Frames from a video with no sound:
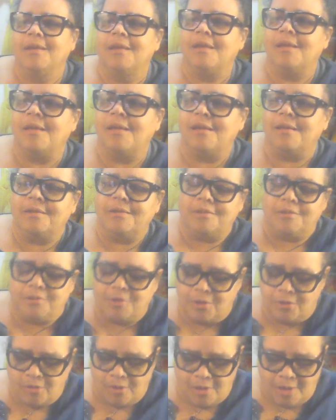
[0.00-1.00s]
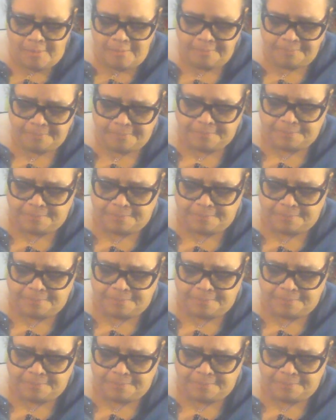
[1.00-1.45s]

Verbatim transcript: Uh, so, um,